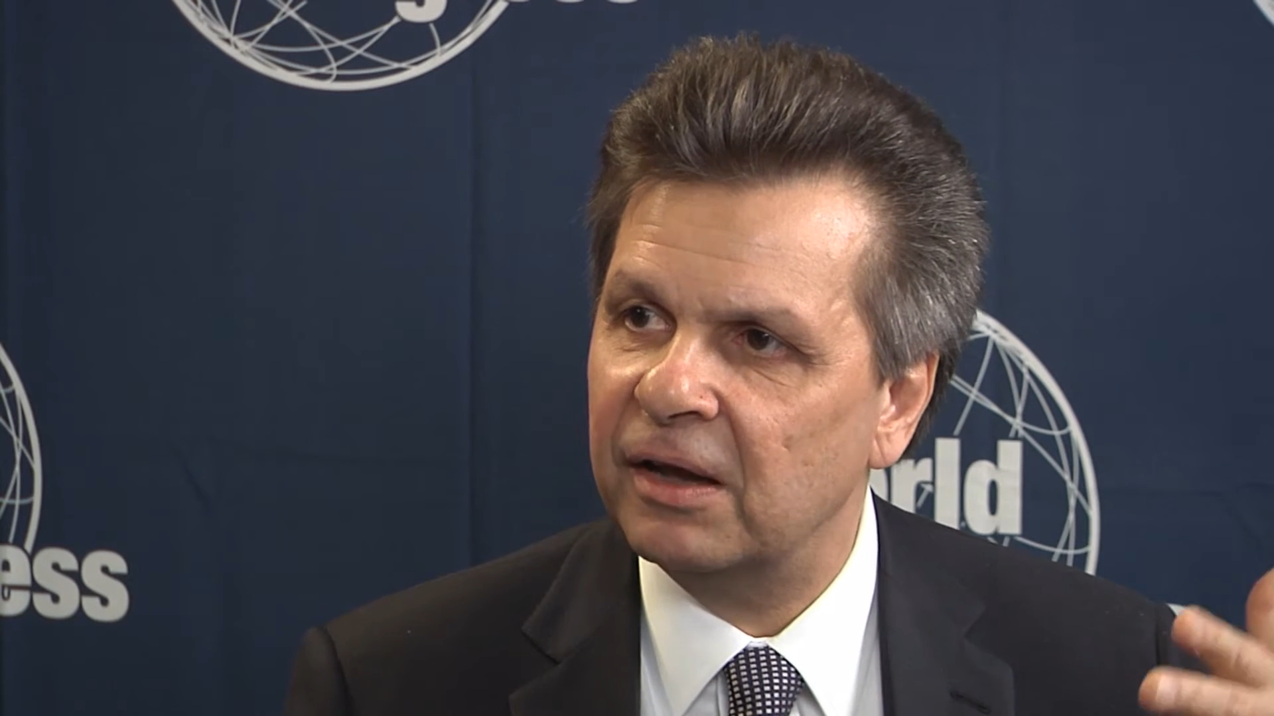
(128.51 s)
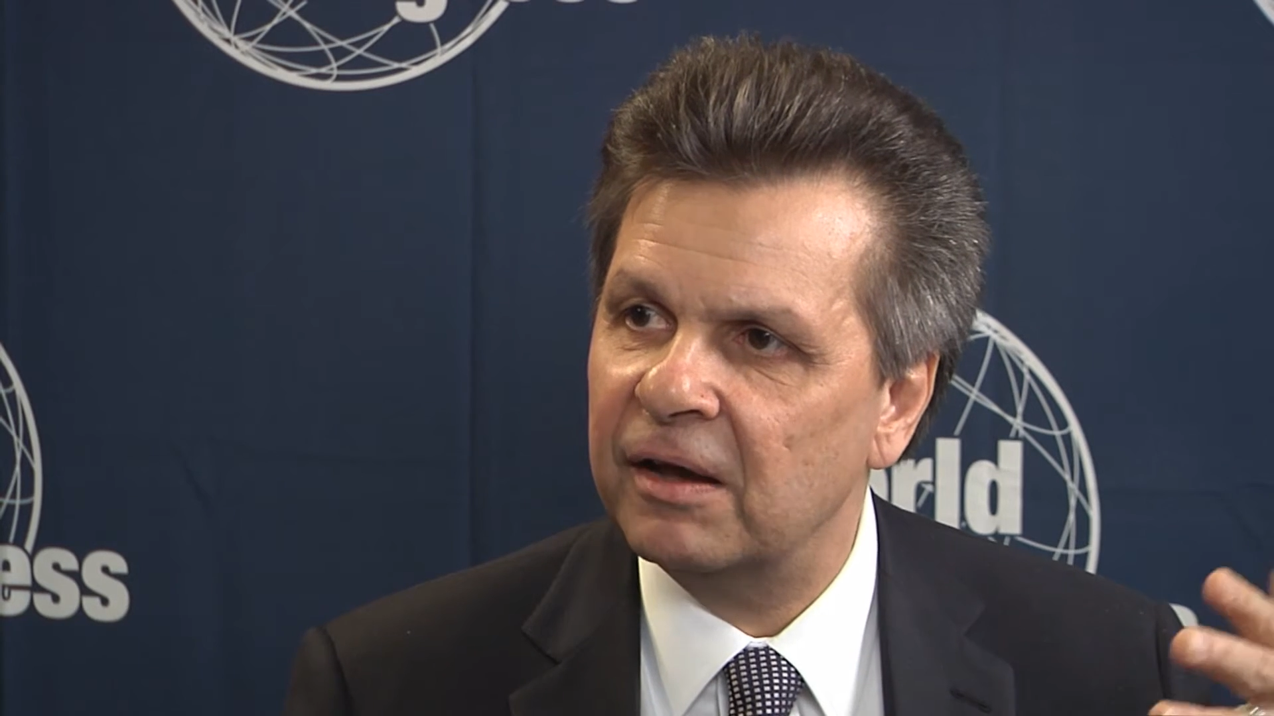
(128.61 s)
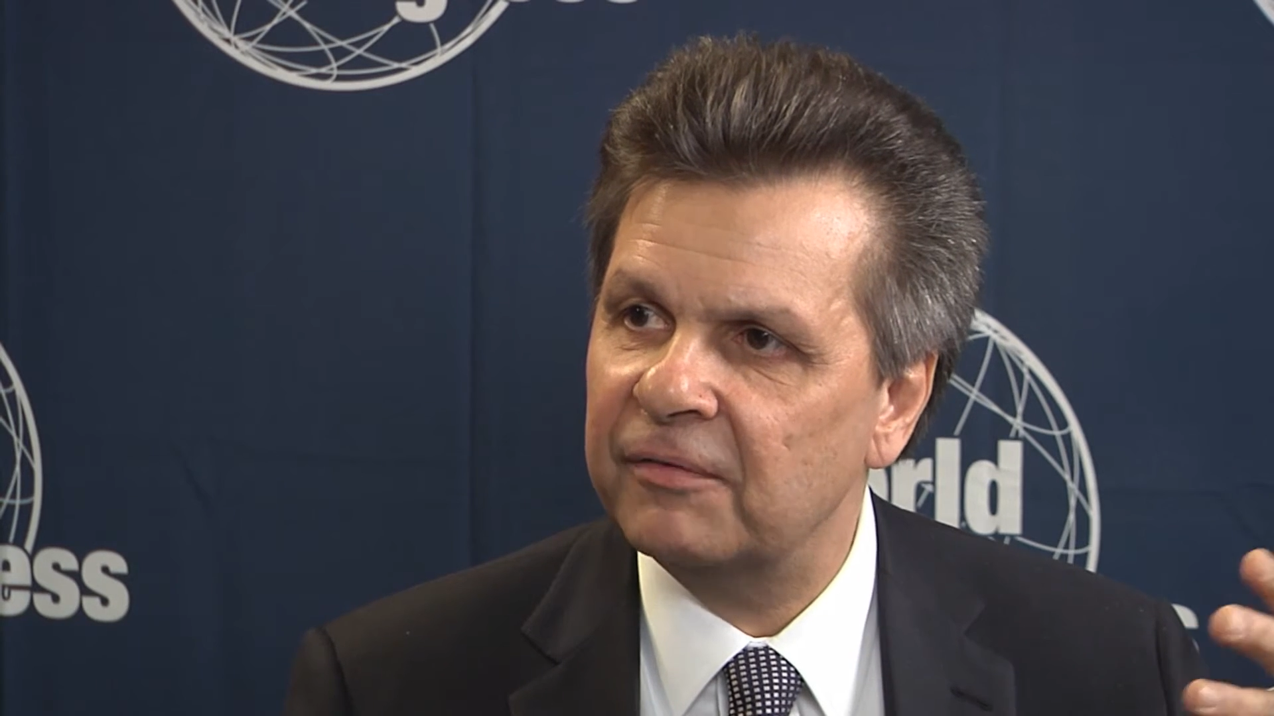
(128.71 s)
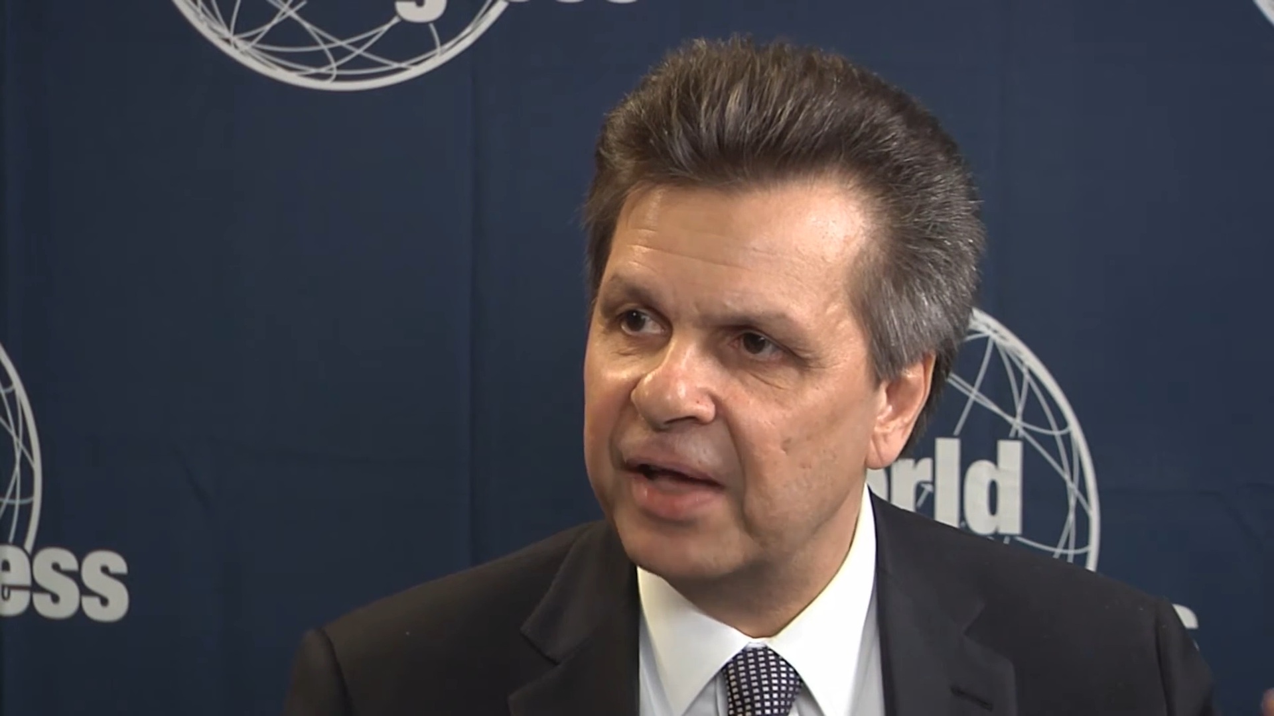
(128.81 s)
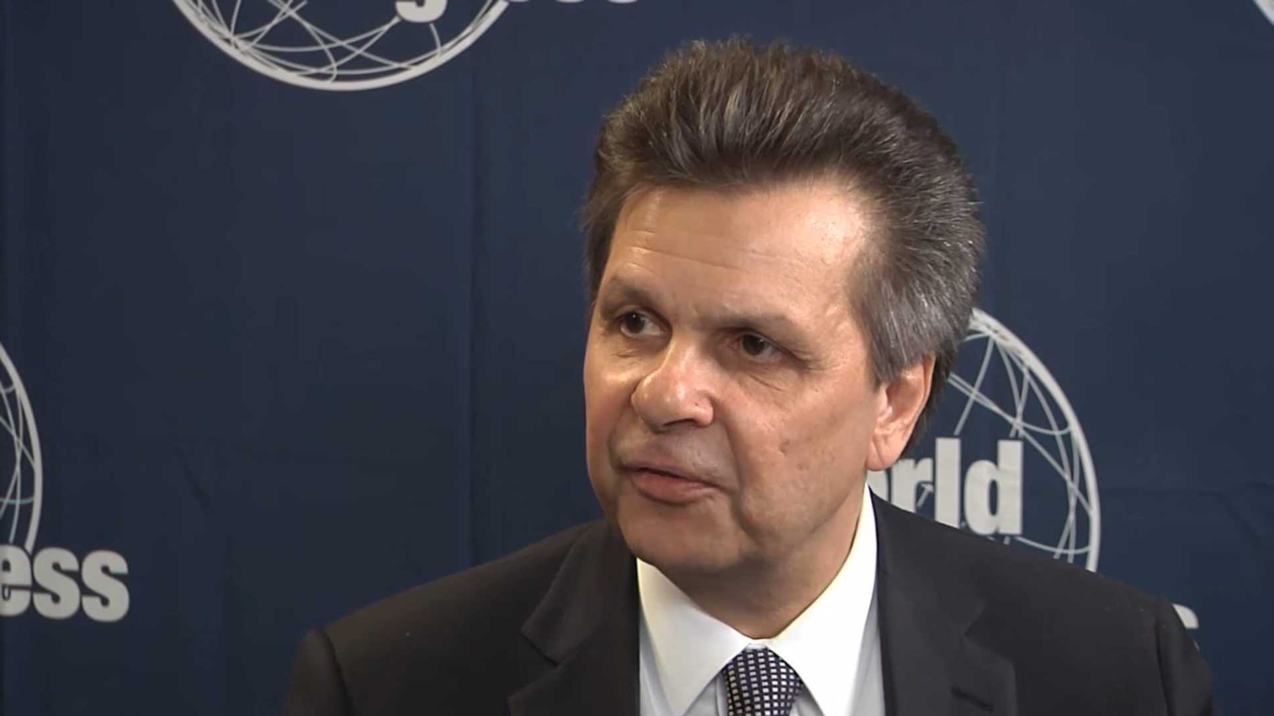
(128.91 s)

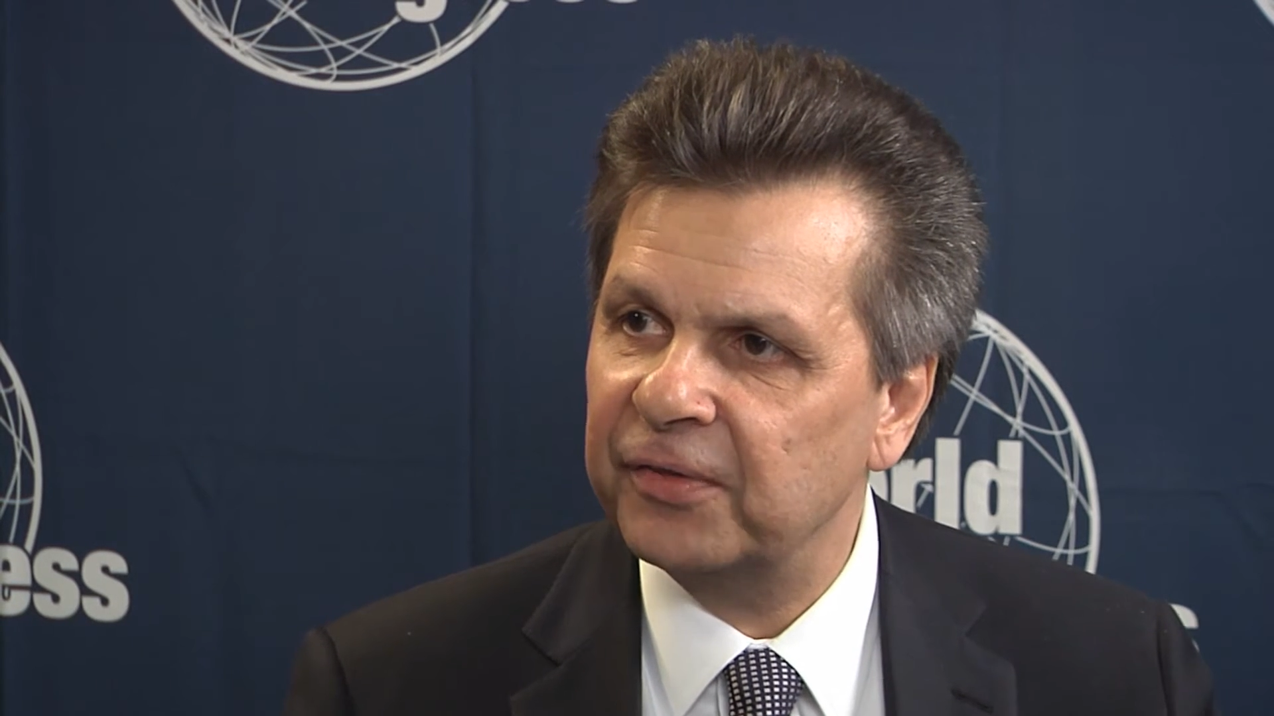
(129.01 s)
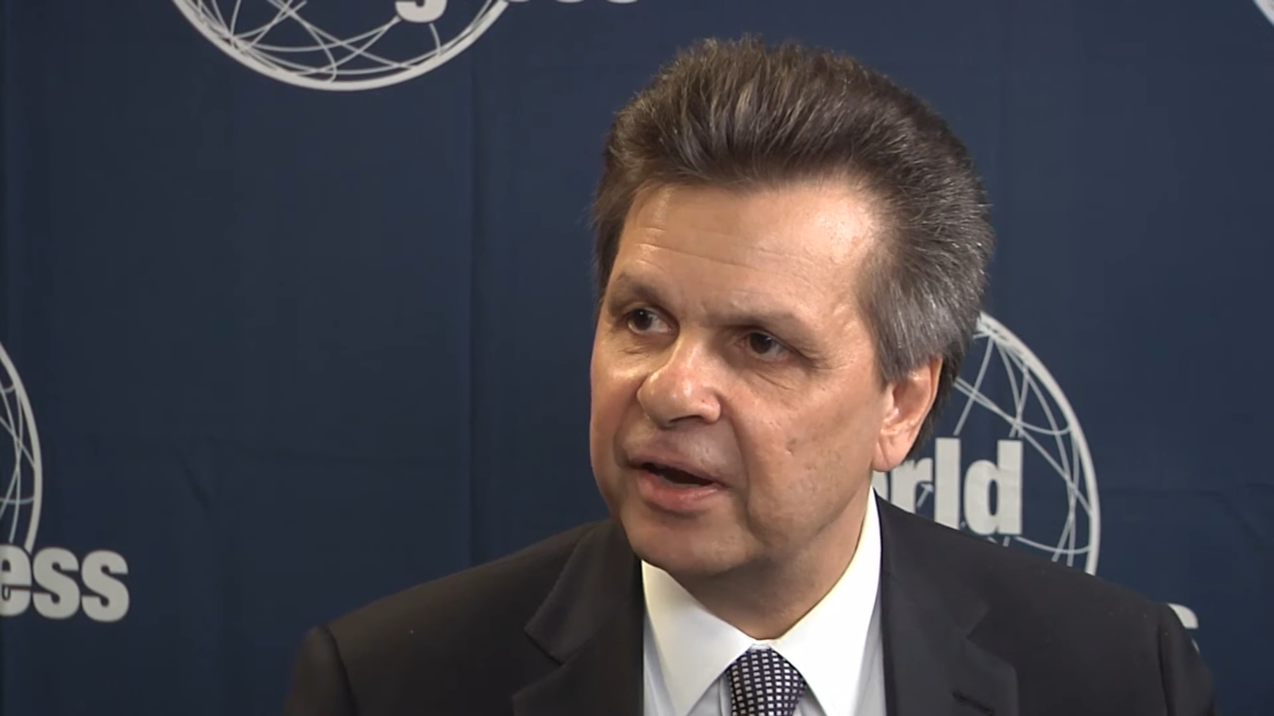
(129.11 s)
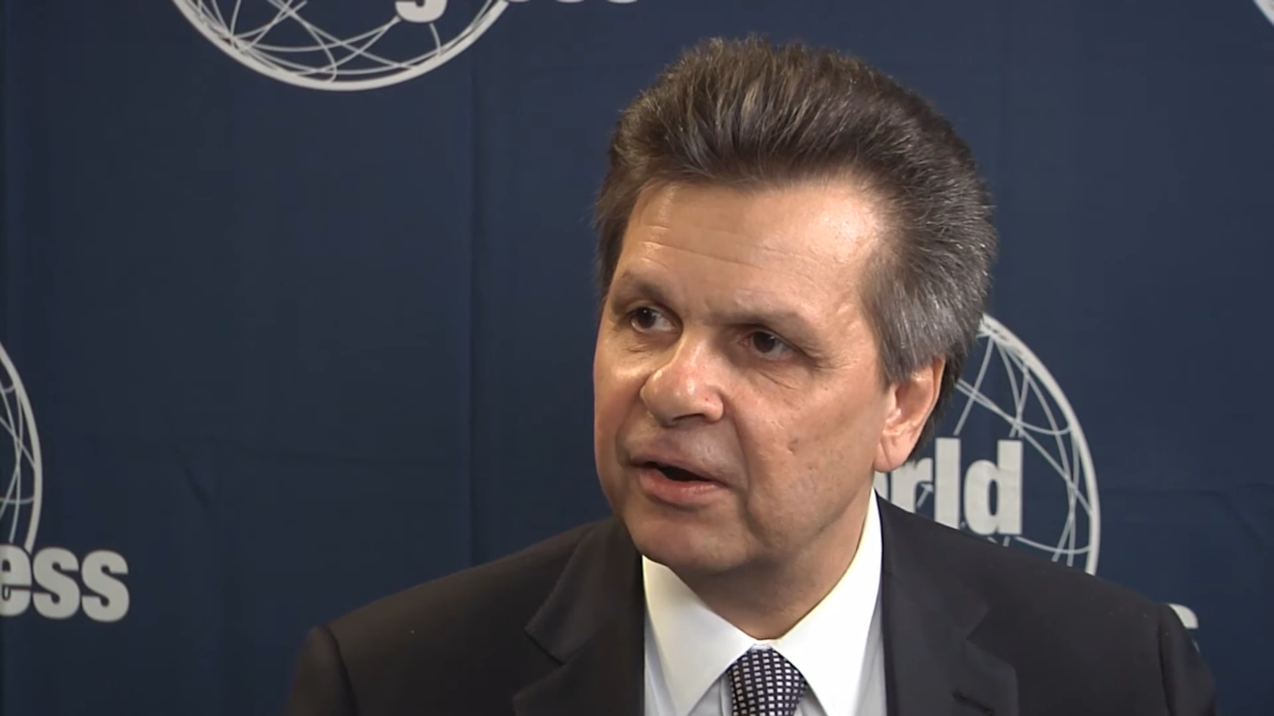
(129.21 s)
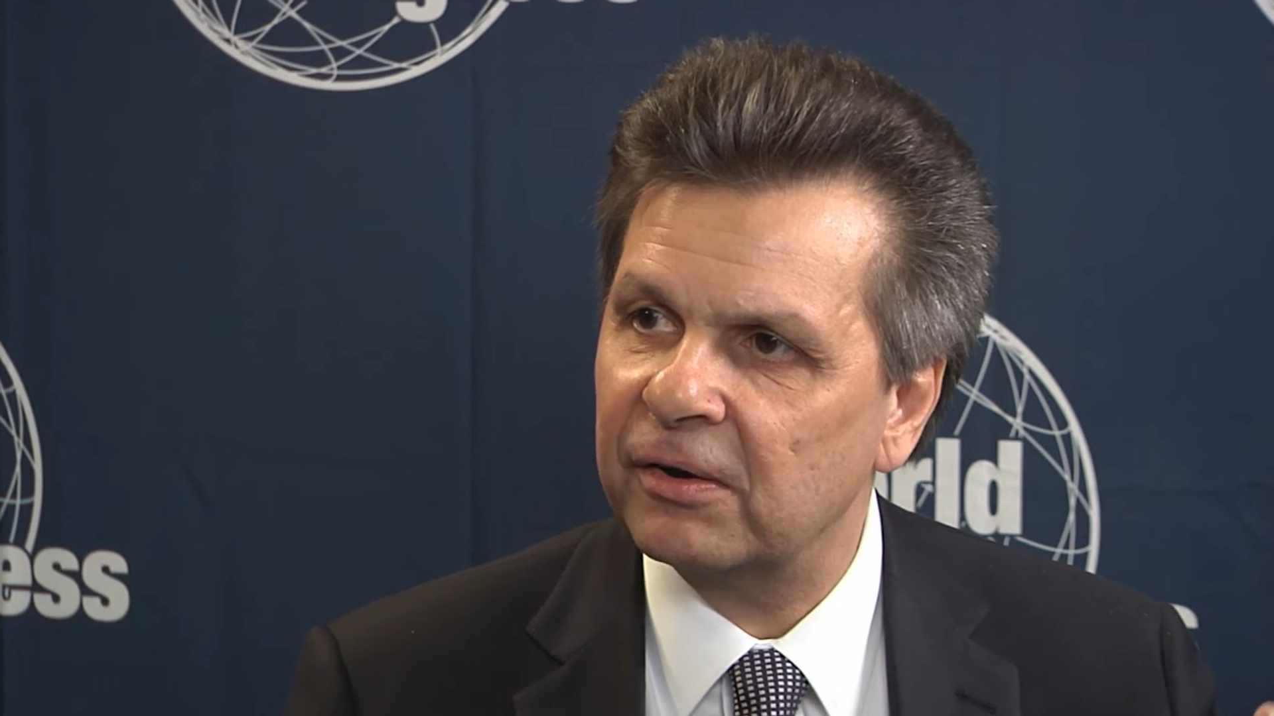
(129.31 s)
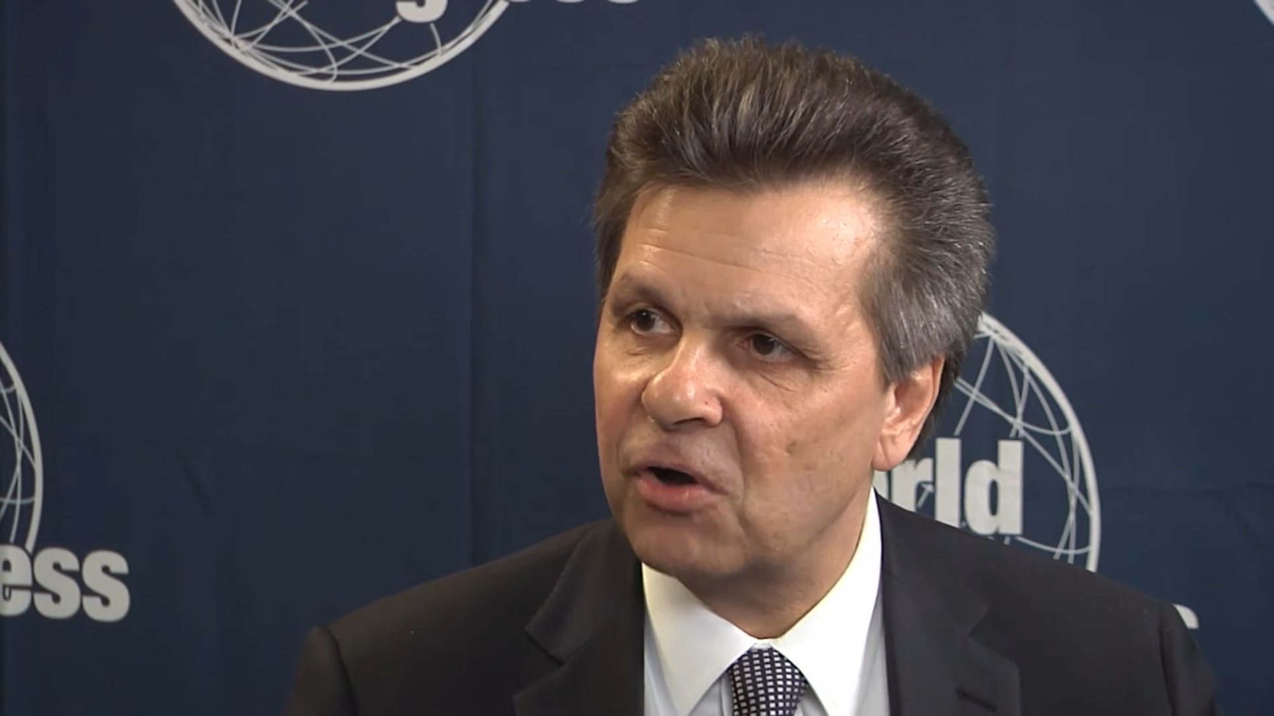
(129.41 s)
of healthcare